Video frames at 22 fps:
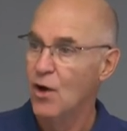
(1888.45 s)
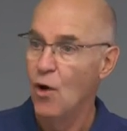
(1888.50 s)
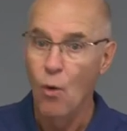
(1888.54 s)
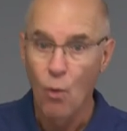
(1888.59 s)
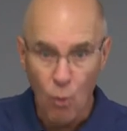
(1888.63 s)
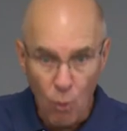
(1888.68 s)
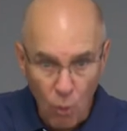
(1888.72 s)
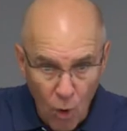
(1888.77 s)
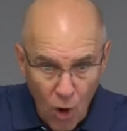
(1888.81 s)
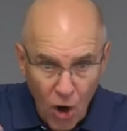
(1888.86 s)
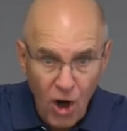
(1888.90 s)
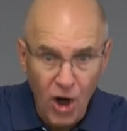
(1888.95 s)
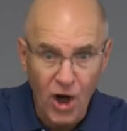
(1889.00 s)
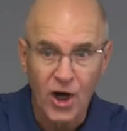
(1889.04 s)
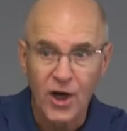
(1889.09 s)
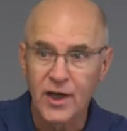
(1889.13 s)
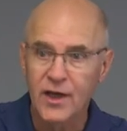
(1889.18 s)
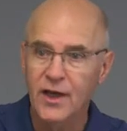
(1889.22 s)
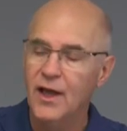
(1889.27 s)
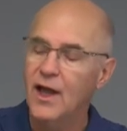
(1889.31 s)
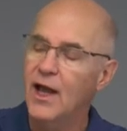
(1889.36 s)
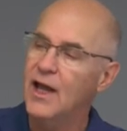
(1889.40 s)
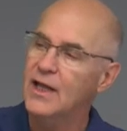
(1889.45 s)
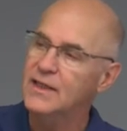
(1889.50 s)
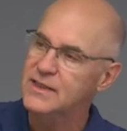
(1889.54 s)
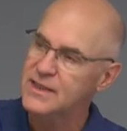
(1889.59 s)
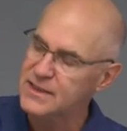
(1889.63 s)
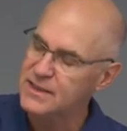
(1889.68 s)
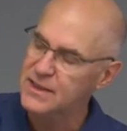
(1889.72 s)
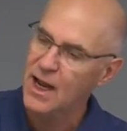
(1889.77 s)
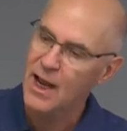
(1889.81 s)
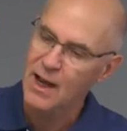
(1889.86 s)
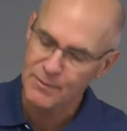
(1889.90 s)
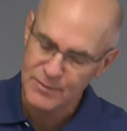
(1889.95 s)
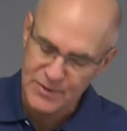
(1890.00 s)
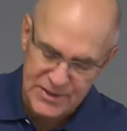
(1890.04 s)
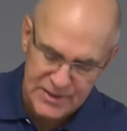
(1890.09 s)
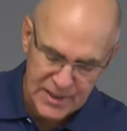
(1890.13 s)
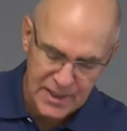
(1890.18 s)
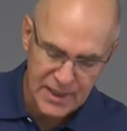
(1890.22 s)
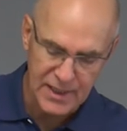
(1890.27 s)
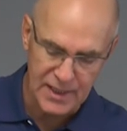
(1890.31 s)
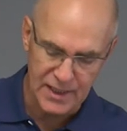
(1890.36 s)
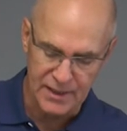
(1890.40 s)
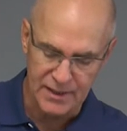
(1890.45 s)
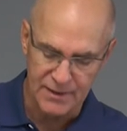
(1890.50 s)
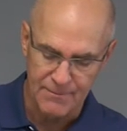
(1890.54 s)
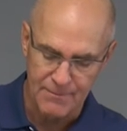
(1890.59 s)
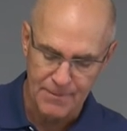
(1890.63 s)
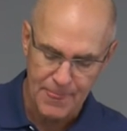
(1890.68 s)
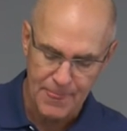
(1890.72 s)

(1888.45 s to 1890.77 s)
Work at stop sinning.